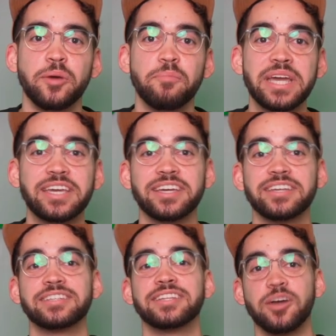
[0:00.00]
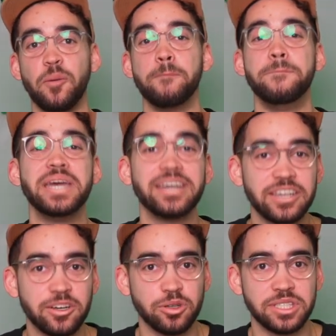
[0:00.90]
making it a
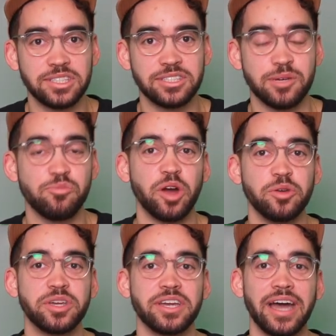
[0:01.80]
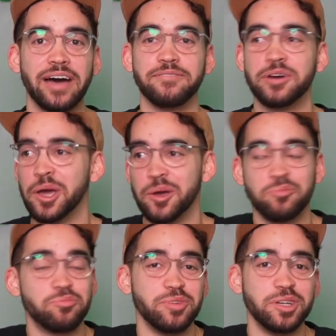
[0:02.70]
big ecosystem where you can have
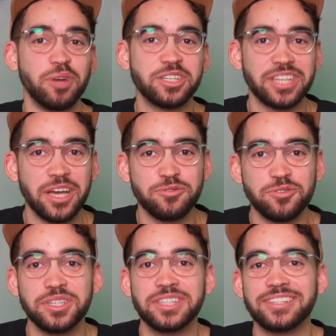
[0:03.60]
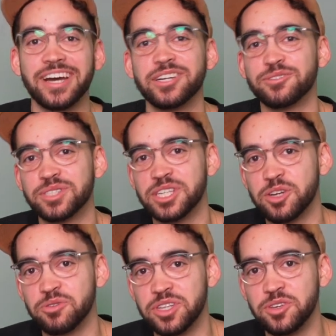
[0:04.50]
pretty much every kind of
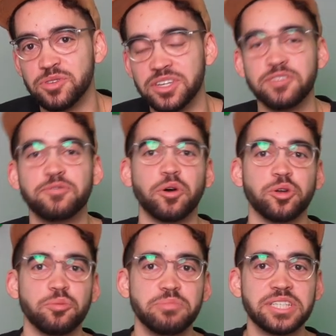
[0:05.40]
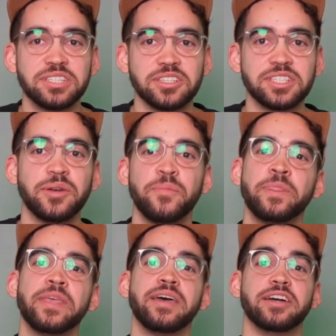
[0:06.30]
security you need for your business.
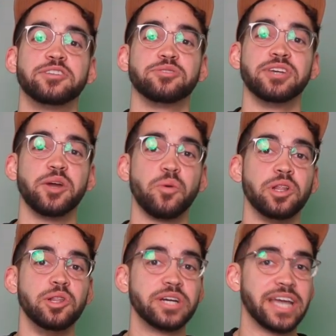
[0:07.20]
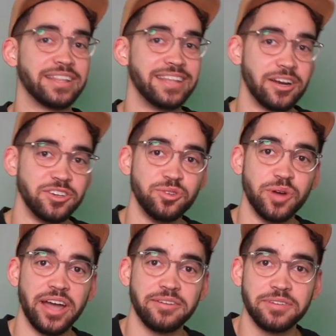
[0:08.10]
And today we'll look at their new
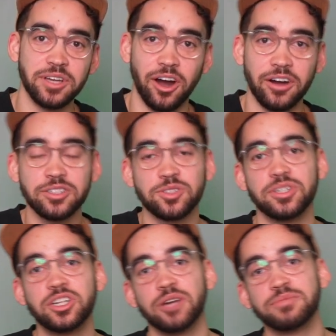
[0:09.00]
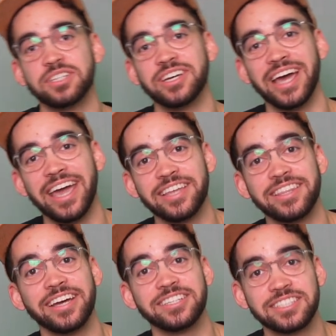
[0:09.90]
NVR, so it comes in an 8
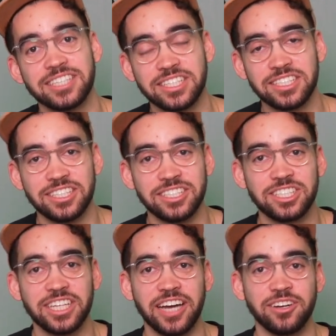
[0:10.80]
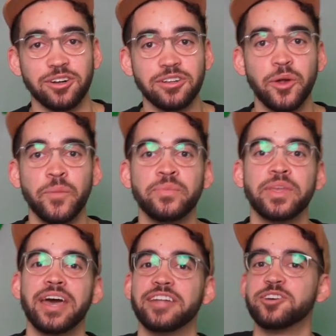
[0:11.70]
and 16 channel,
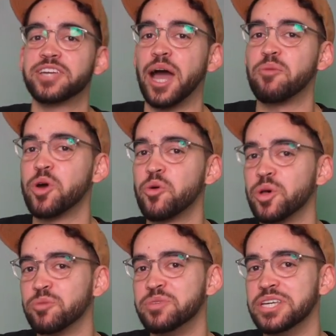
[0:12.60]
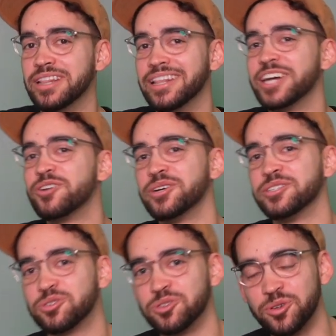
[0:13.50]
and the camera will be later
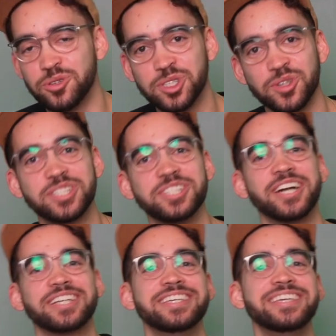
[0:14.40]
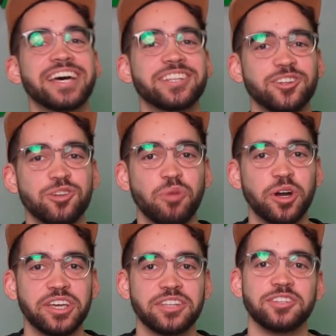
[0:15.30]
introduced, so it's not yet on the
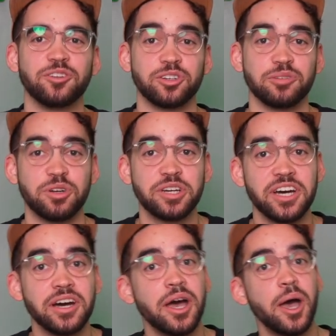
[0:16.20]
market in North America,